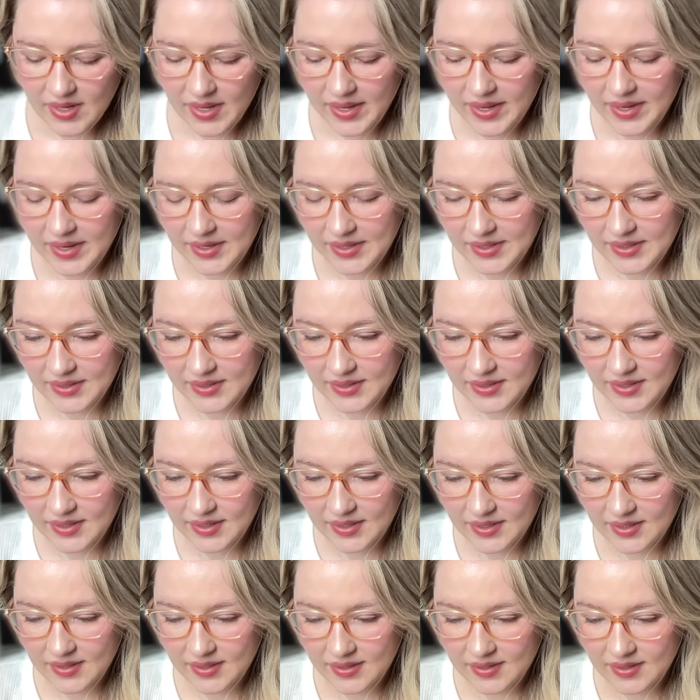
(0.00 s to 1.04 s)
And
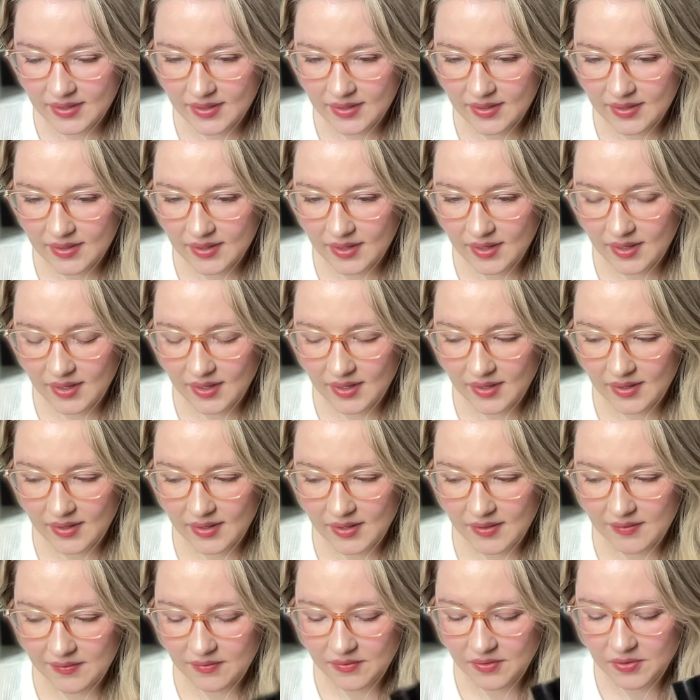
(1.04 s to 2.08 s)

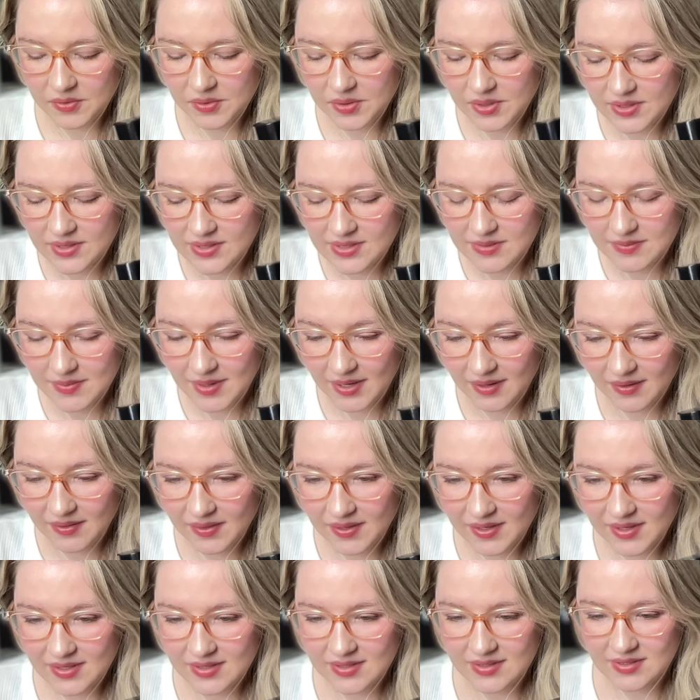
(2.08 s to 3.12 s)
if you could smell
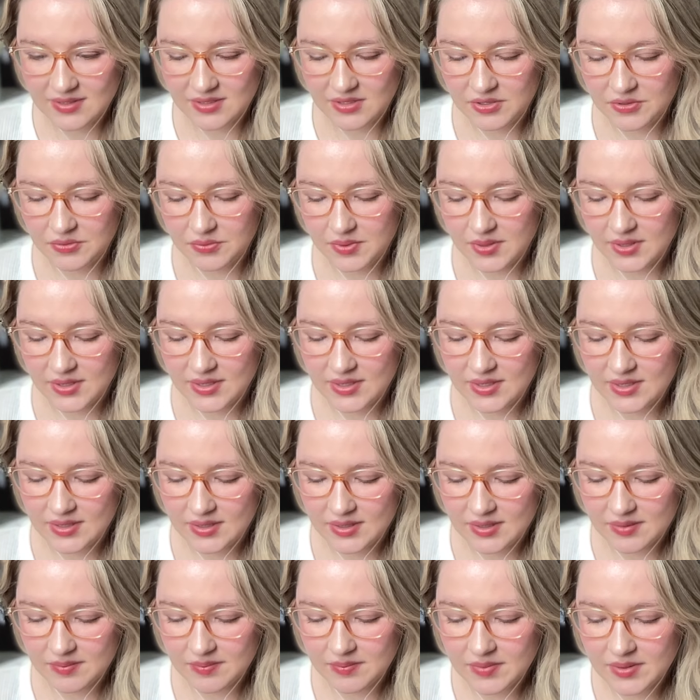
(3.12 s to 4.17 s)
this, you would
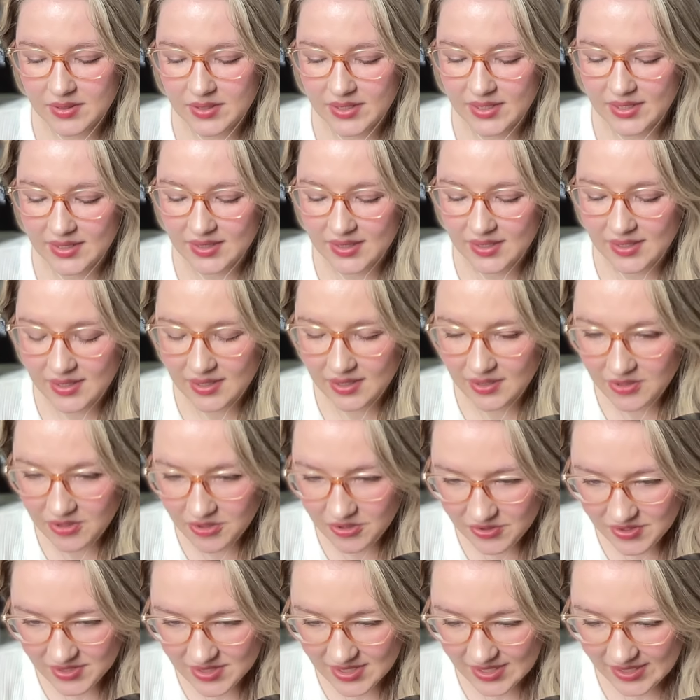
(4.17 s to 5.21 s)
completely
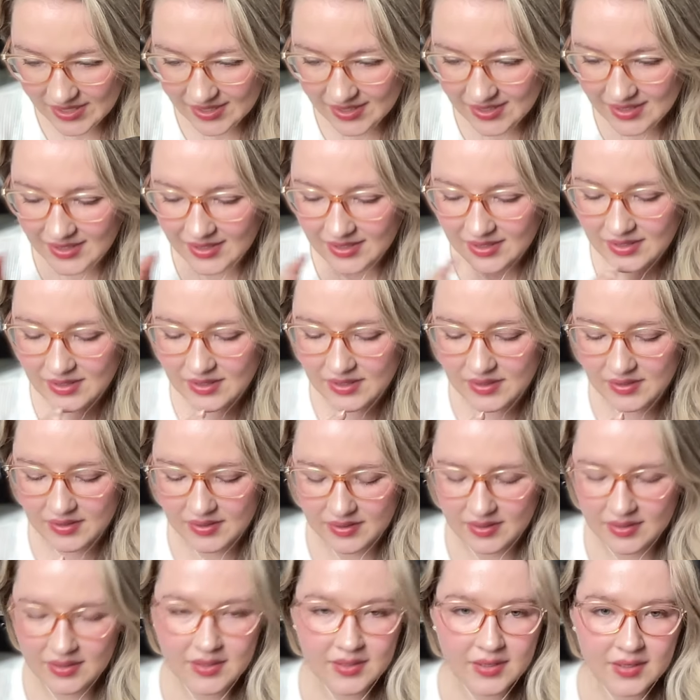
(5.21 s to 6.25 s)
understand,
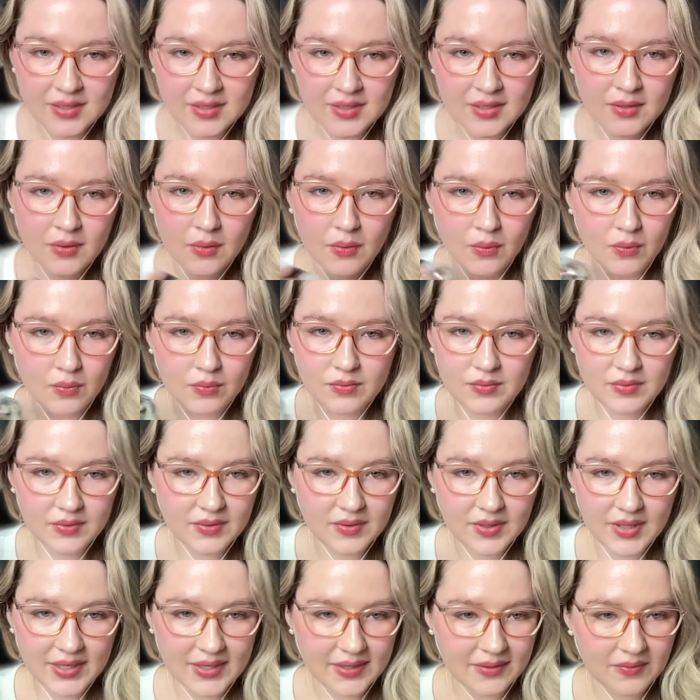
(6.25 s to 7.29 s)

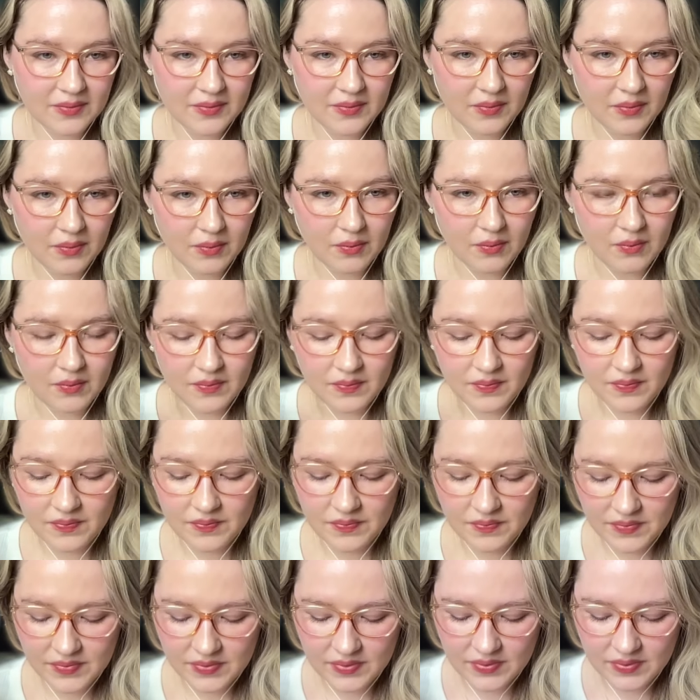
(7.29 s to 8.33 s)
like,
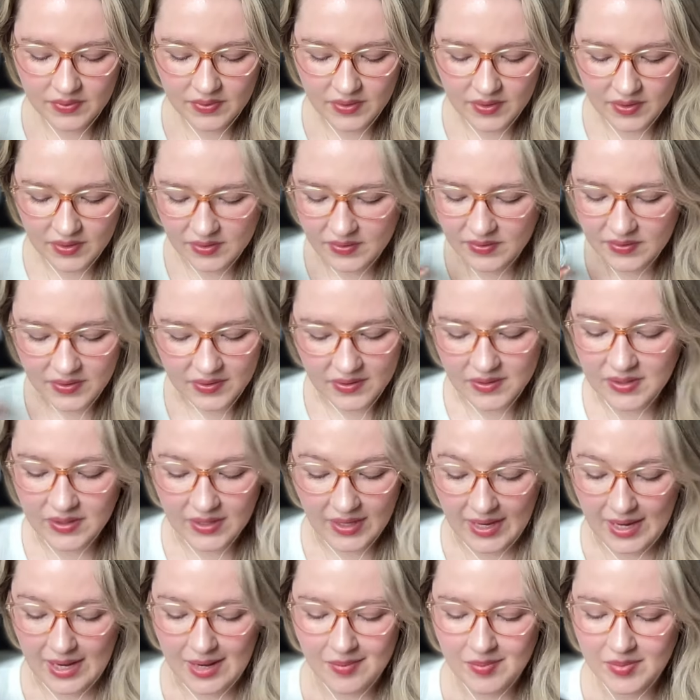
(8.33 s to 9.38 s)
the
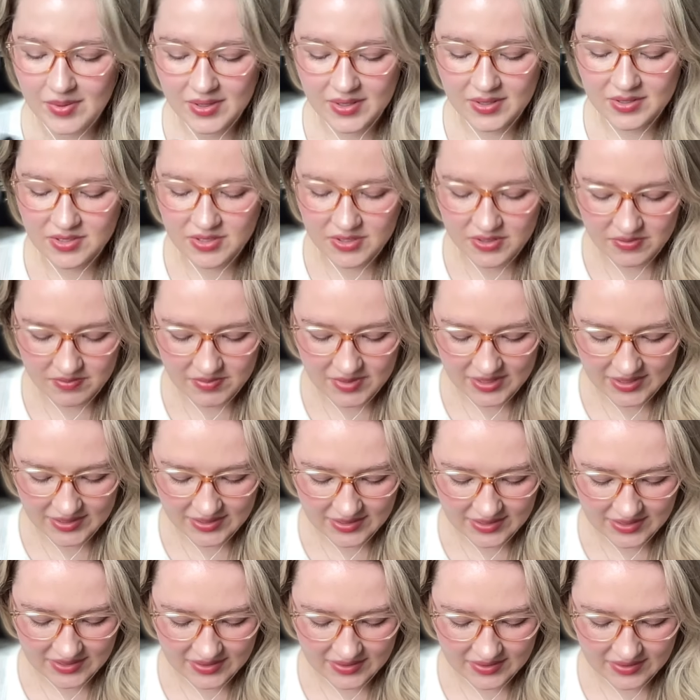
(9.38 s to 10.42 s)
collab. It just makes
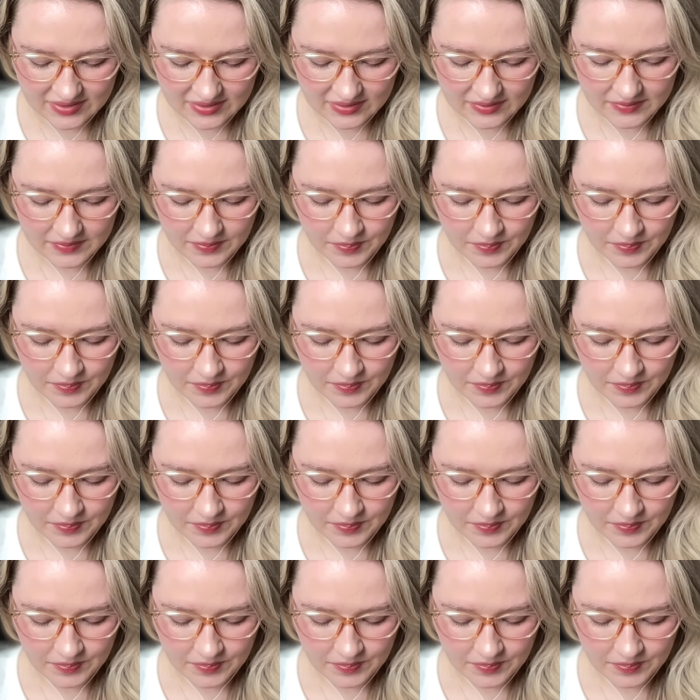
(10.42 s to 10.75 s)
sense.